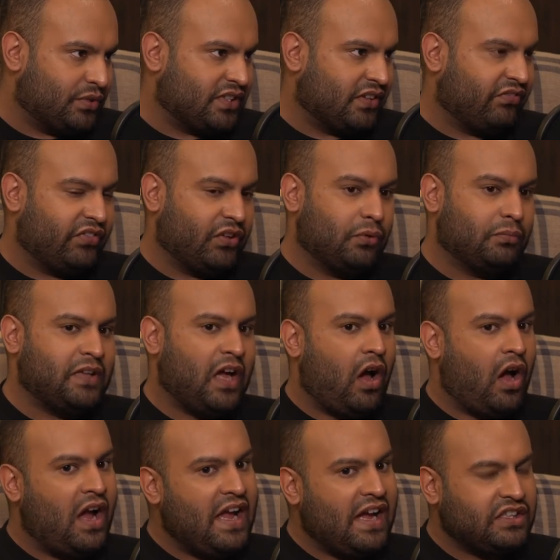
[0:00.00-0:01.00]
was a film
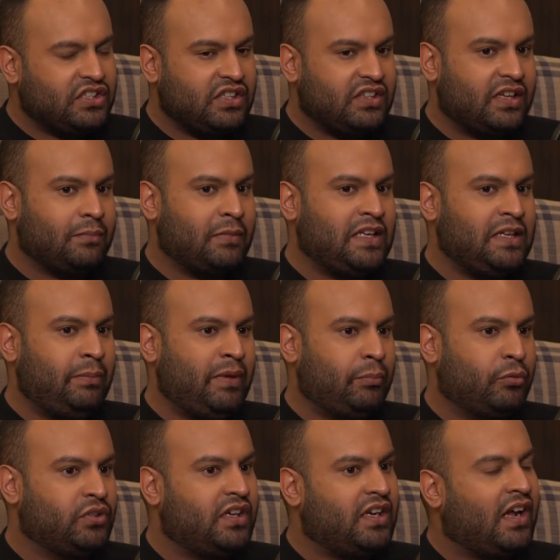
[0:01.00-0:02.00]
that I actually think many
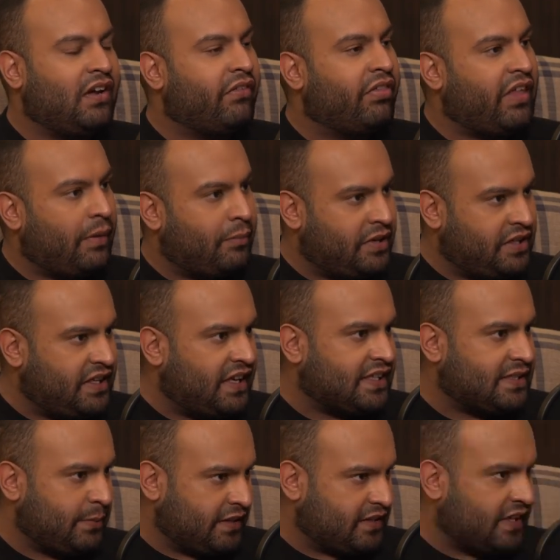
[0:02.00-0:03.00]
people didn't have that many
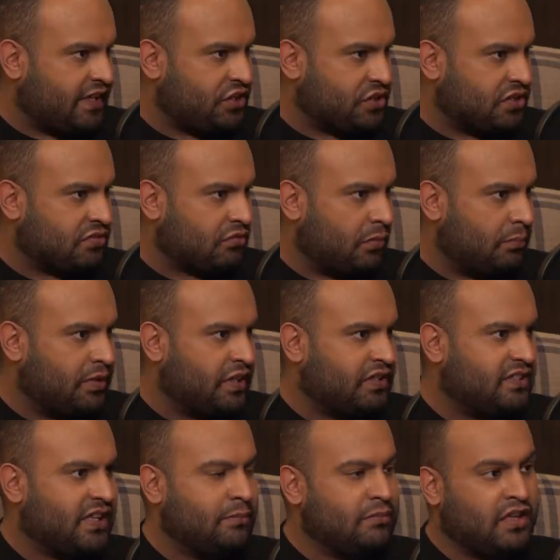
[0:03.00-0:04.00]
expectations from,
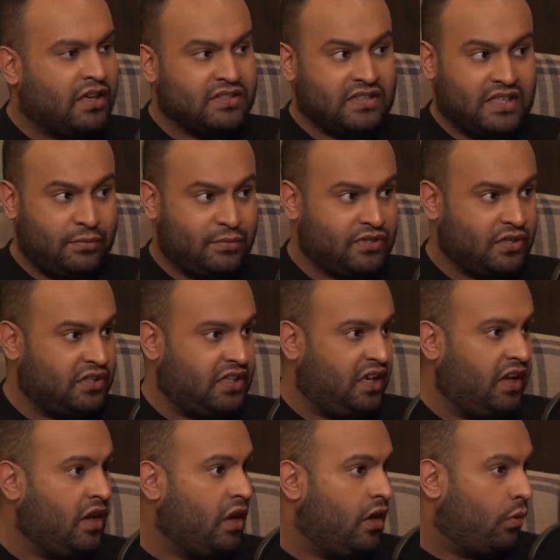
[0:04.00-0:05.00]
because Imtiaz Ali was
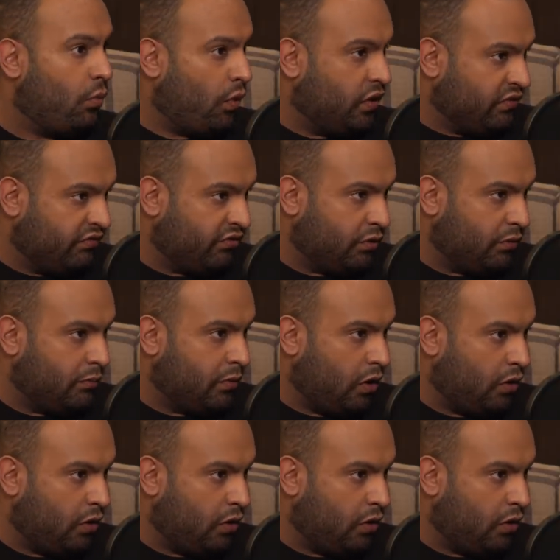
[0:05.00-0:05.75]
only one film